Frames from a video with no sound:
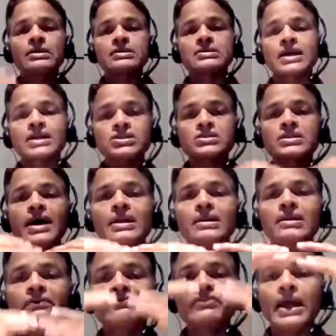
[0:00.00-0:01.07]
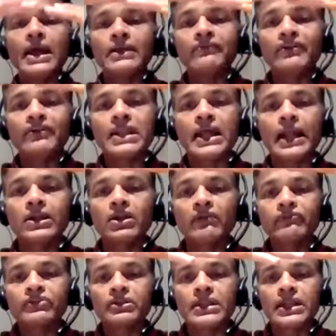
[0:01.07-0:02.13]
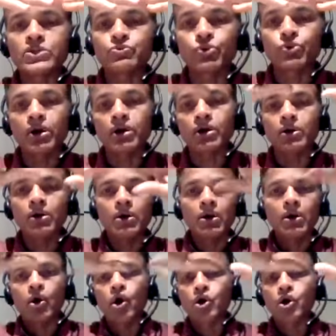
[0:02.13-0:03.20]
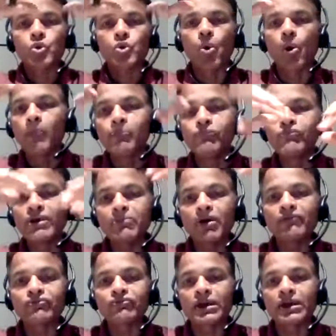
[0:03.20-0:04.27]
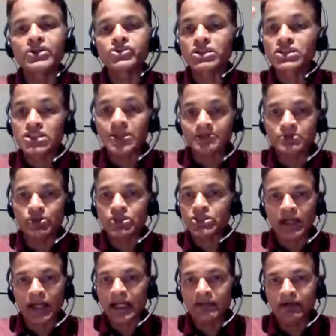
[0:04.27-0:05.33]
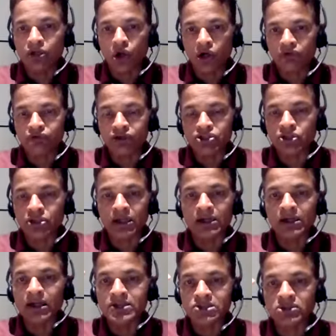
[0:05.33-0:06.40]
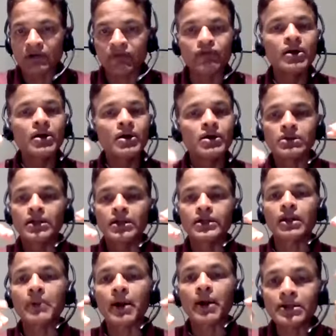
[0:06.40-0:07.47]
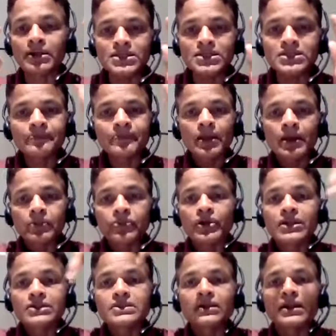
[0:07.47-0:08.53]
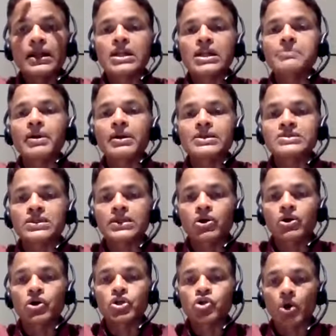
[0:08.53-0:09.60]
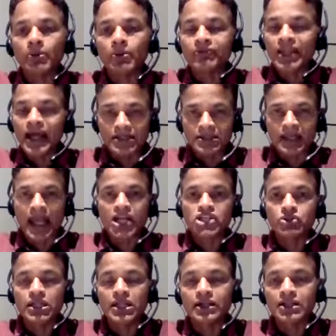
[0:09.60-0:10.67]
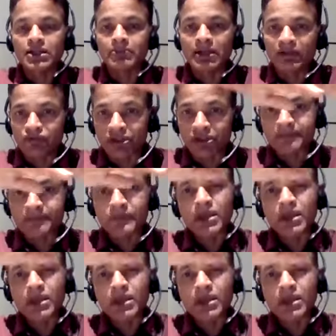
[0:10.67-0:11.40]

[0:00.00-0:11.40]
such that if at the end of the network or cobweb of relationships, which are anyway not featuring in list of related parties, there is a related party sitting on top of that, actually getting the benefit